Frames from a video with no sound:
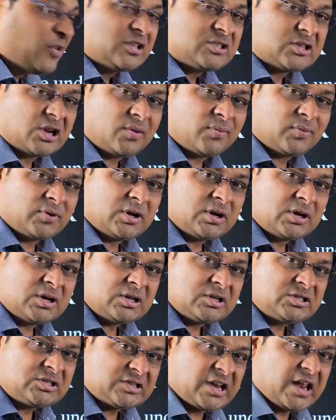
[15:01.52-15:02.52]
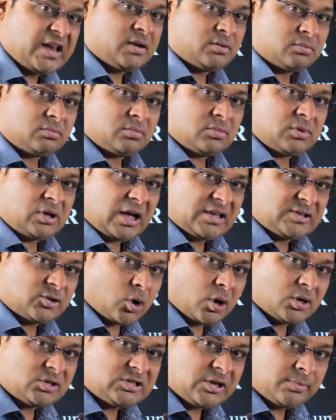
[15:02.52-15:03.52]
feature of state, as a
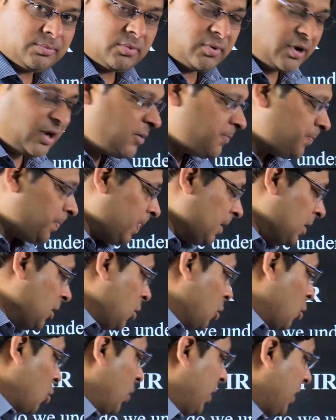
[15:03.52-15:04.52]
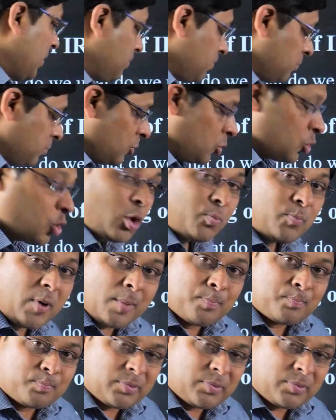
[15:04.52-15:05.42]
concept, right? When group of